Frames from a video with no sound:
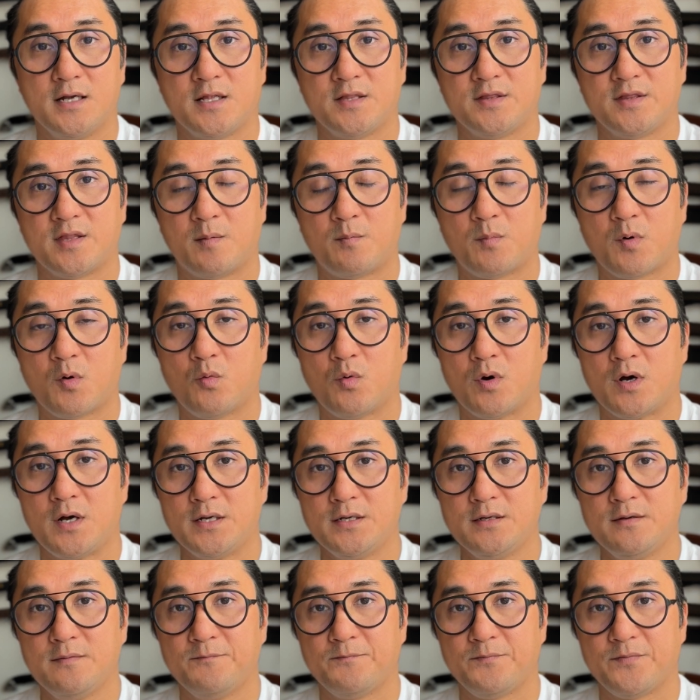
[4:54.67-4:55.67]
Number
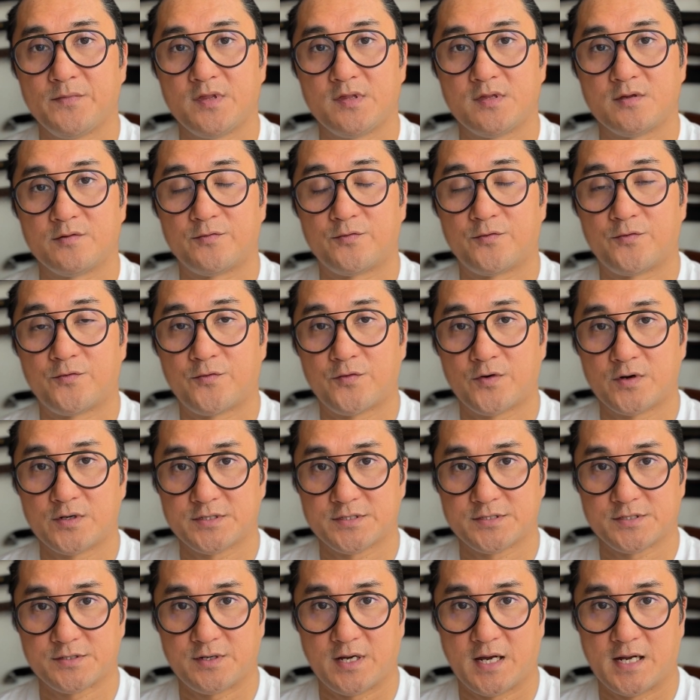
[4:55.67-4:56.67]
one, the
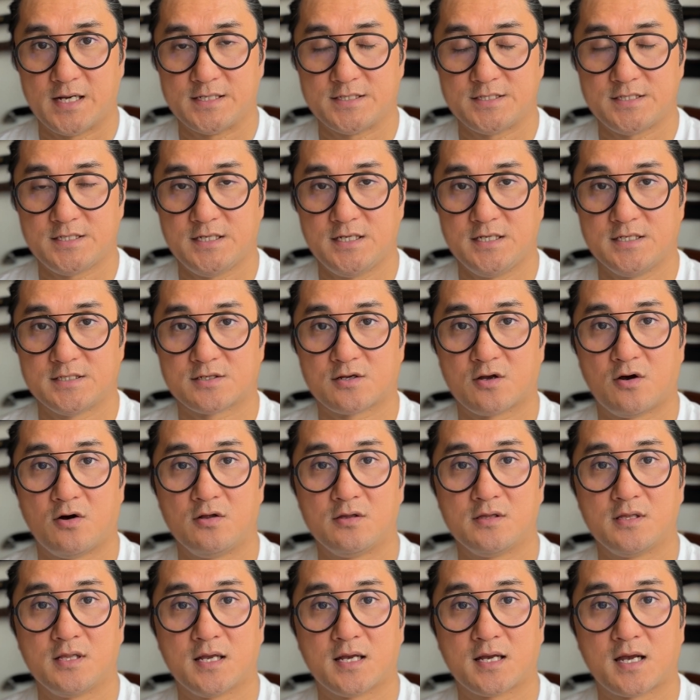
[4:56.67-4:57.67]
first strategy is
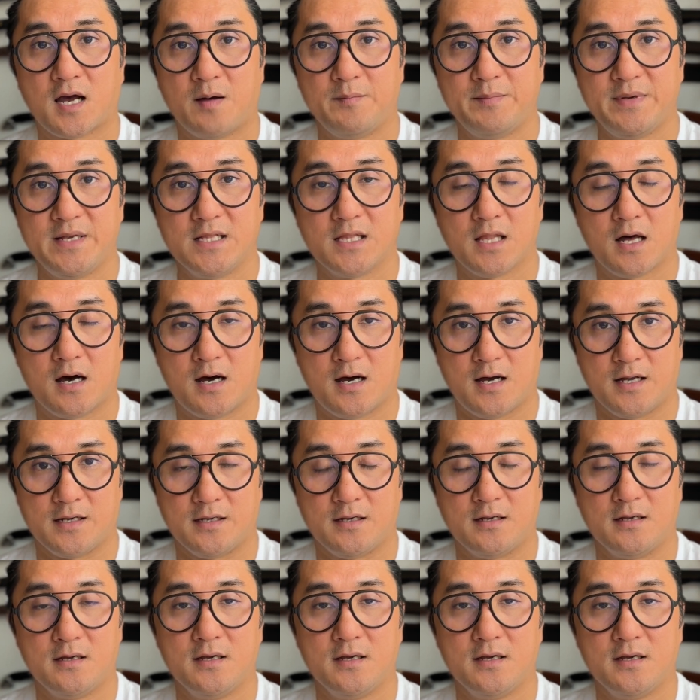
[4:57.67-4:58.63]
called Kabilaan.